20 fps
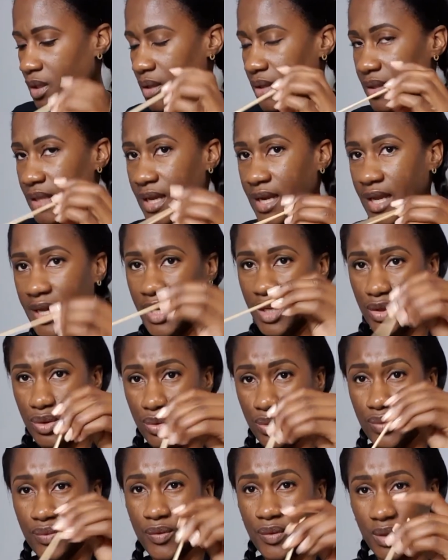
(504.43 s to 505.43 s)
that I can
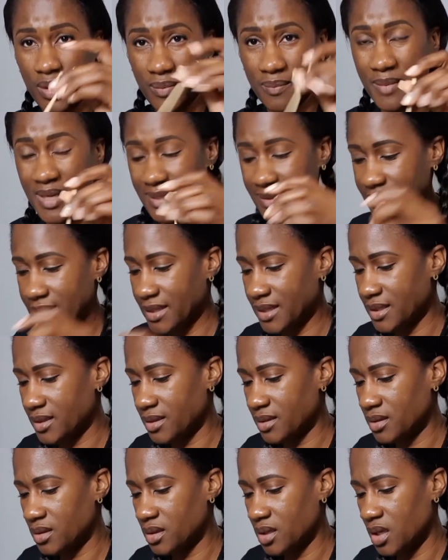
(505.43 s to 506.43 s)
use for the
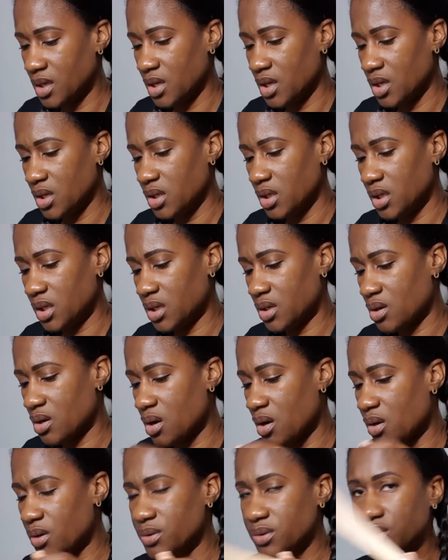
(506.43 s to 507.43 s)
mixing. You can
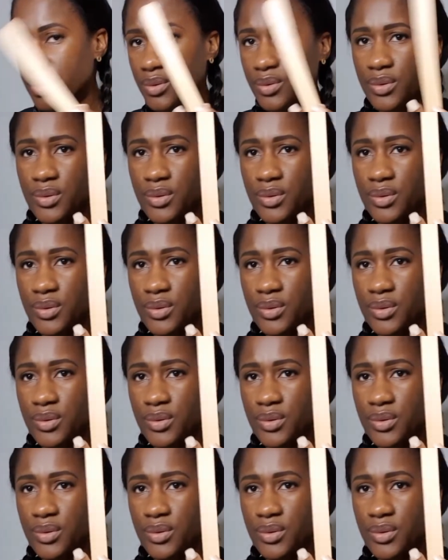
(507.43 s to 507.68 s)
also